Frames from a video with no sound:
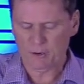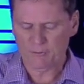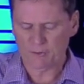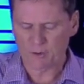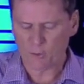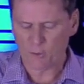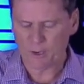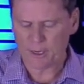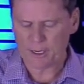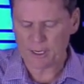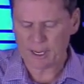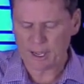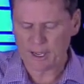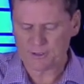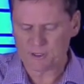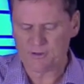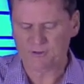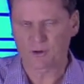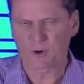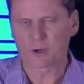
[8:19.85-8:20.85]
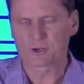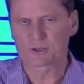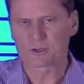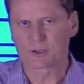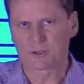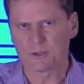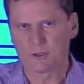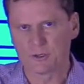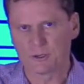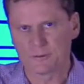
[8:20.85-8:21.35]
for what He has for us
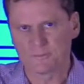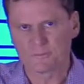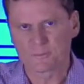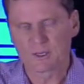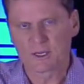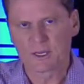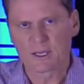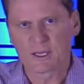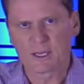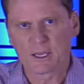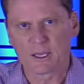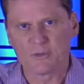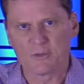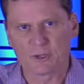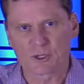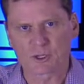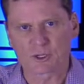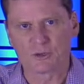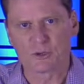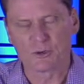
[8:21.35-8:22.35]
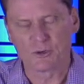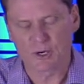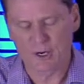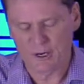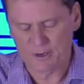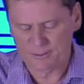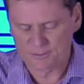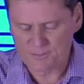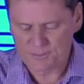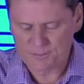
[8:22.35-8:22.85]
to do in this new
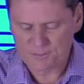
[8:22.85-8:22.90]
year.